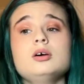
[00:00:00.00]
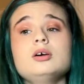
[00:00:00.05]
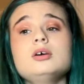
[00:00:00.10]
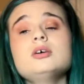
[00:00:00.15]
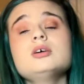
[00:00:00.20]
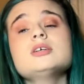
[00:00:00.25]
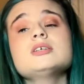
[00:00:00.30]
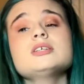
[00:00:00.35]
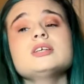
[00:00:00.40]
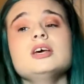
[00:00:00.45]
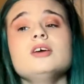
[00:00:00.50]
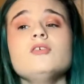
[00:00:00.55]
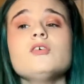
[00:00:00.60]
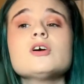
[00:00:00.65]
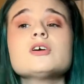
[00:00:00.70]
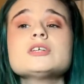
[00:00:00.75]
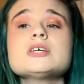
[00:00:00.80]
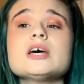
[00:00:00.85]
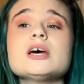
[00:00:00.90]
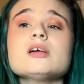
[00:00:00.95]
Because if
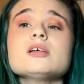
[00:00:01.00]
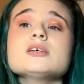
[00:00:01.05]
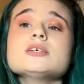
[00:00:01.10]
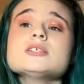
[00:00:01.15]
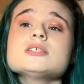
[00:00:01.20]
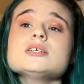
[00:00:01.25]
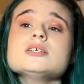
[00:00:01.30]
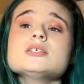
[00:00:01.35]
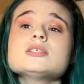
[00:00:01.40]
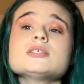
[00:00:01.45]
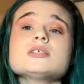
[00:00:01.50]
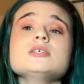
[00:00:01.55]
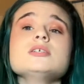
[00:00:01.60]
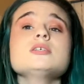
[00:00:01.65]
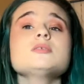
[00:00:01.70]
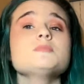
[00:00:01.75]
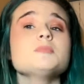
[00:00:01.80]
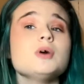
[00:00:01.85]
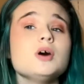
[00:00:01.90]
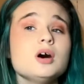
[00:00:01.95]
her tail is easily
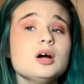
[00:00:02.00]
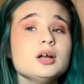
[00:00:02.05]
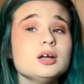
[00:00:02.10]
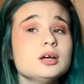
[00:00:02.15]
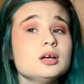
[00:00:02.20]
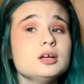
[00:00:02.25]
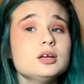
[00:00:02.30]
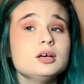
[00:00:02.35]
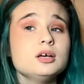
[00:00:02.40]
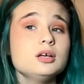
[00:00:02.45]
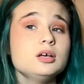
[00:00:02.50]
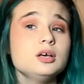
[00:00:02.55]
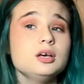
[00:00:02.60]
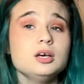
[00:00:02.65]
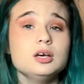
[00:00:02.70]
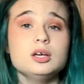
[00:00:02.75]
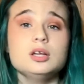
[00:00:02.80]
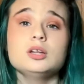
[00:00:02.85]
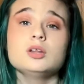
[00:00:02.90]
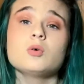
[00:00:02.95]
spotted
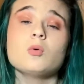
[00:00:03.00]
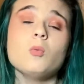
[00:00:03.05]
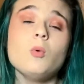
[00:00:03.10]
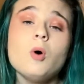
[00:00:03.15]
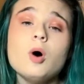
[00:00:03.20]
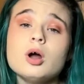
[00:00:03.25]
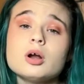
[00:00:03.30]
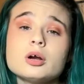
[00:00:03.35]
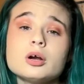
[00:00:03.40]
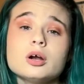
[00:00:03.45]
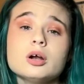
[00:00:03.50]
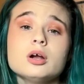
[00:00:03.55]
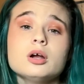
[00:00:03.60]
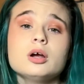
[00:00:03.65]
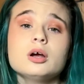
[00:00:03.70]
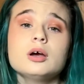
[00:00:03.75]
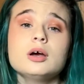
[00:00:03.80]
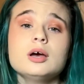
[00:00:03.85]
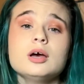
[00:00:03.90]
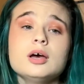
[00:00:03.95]
in the water,
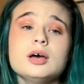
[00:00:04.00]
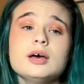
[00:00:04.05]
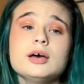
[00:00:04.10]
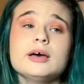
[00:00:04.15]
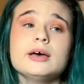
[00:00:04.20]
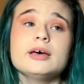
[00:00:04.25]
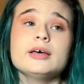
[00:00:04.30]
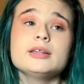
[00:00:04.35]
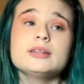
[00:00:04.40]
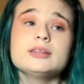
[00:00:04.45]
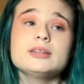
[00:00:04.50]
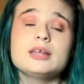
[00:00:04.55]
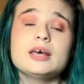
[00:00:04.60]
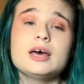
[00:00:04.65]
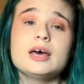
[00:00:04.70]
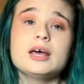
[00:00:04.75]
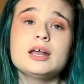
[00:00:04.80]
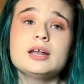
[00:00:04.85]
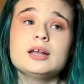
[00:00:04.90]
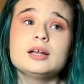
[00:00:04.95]

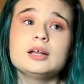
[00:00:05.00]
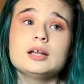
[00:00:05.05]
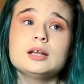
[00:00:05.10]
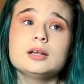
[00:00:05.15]
then